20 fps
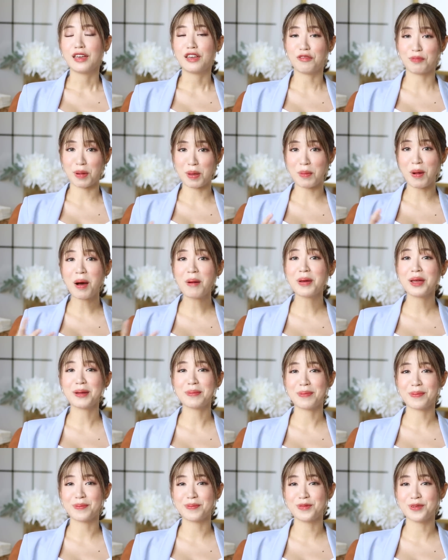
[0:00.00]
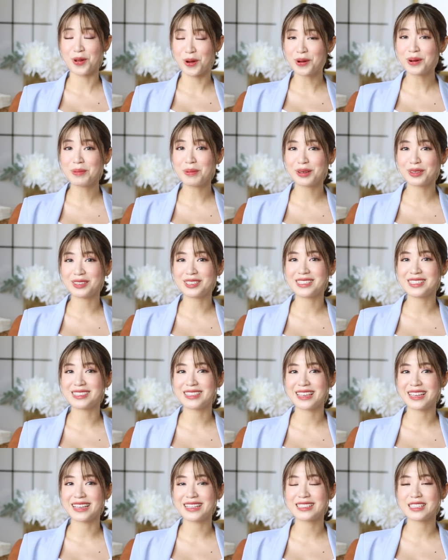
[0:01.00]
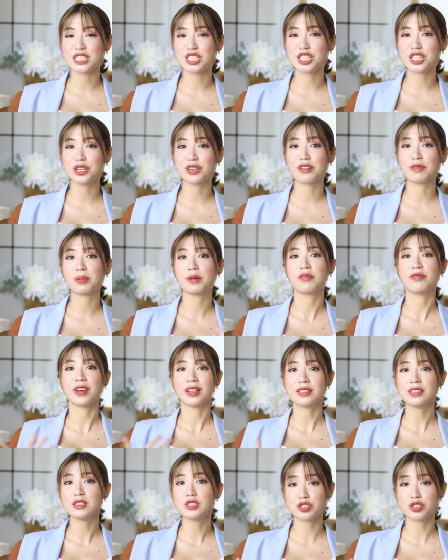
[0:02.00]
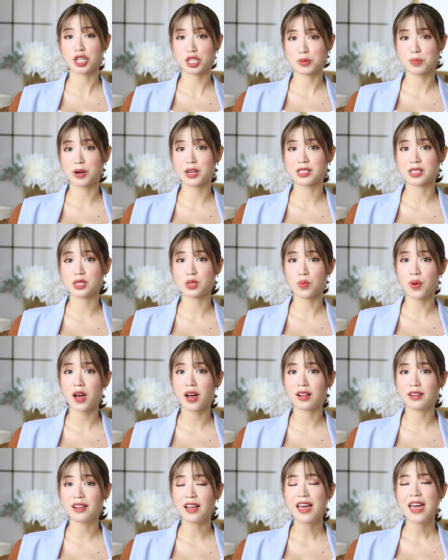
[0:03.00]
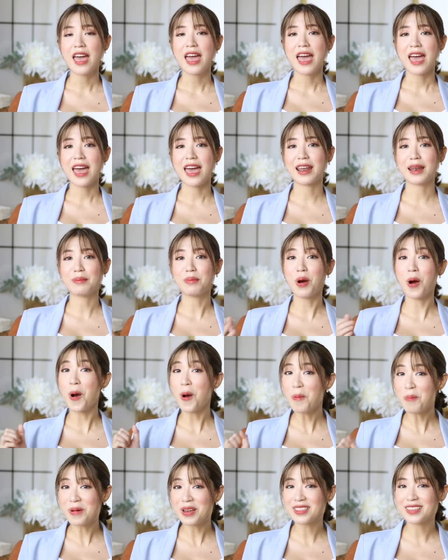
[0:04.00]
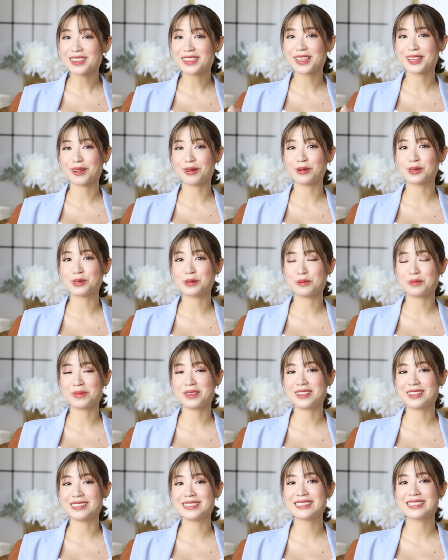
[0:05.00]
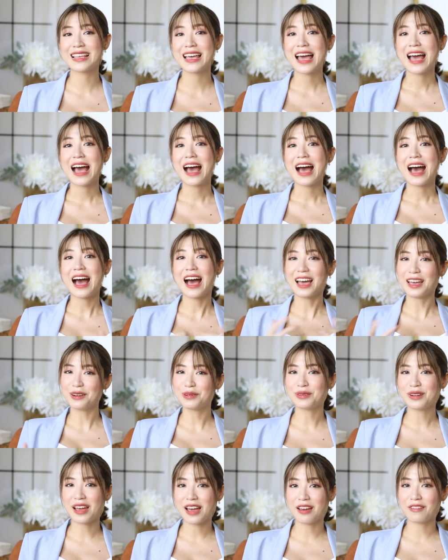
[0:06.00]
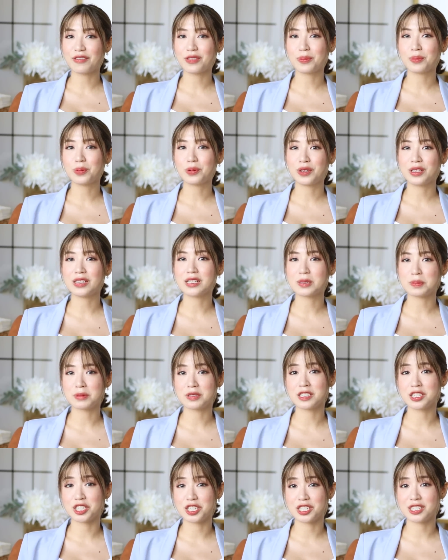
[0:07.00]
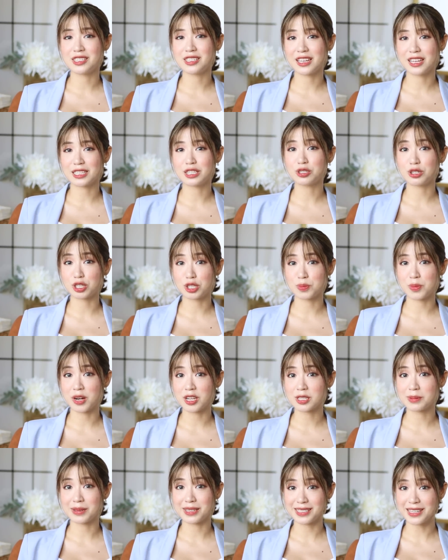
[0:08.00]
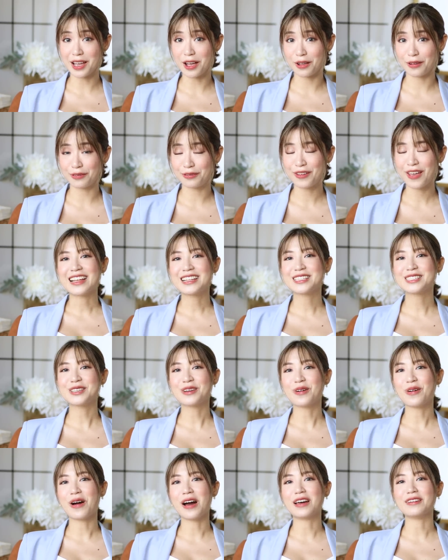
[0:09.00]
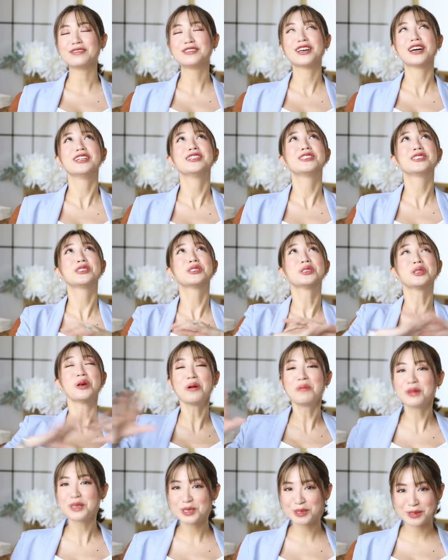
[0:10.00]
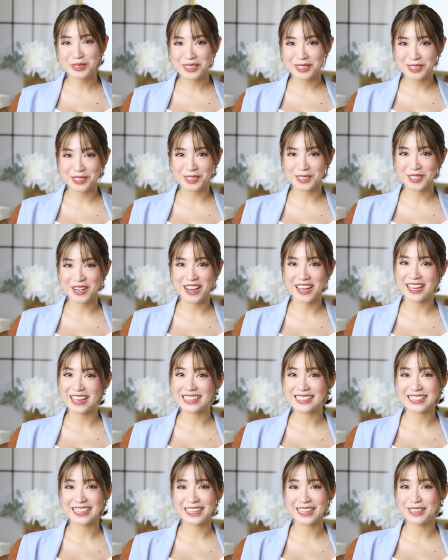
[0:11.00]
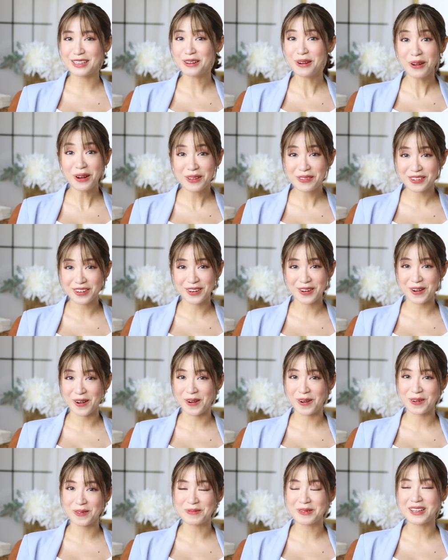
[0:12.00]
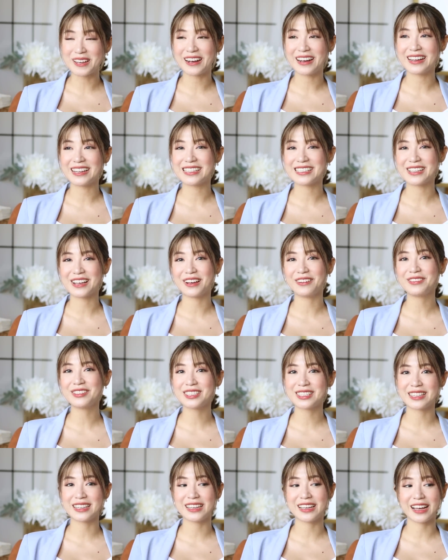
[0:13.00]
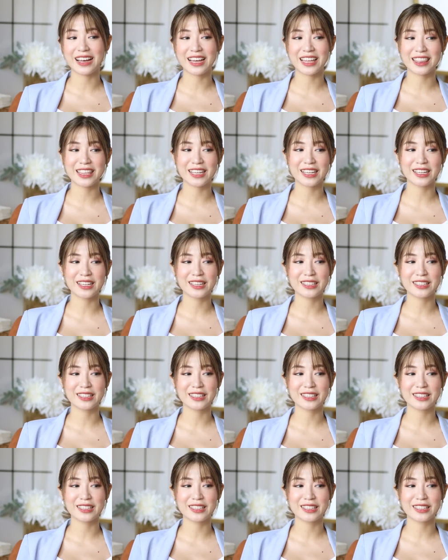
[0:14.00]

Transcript: if my mom had known about these things, then she could have prevented stretch marks as well. And I'm hoping that that also means I don't have the predisposition to get stretch marks myself. And so I've done so much research, guys, like you don't even know, because obviously I think